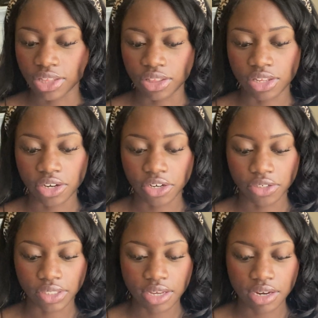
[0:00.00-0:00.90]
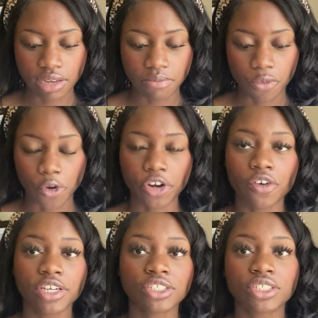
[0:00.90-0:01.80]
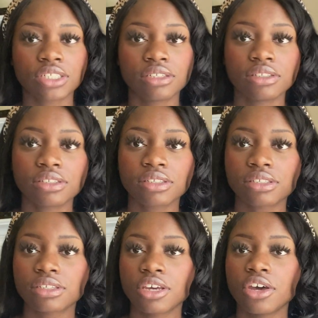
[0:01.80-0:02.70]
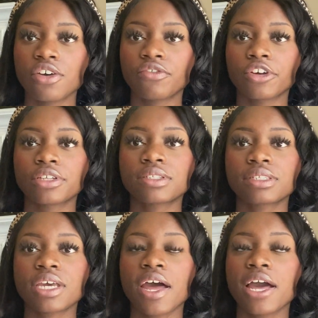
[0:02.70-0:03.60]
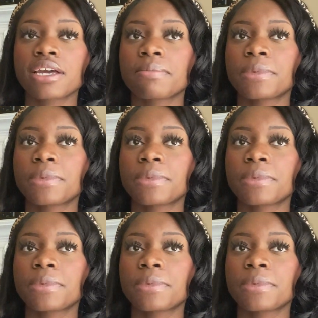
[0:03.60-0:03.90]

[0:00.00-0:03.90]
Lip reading: there's any more questions for this tag.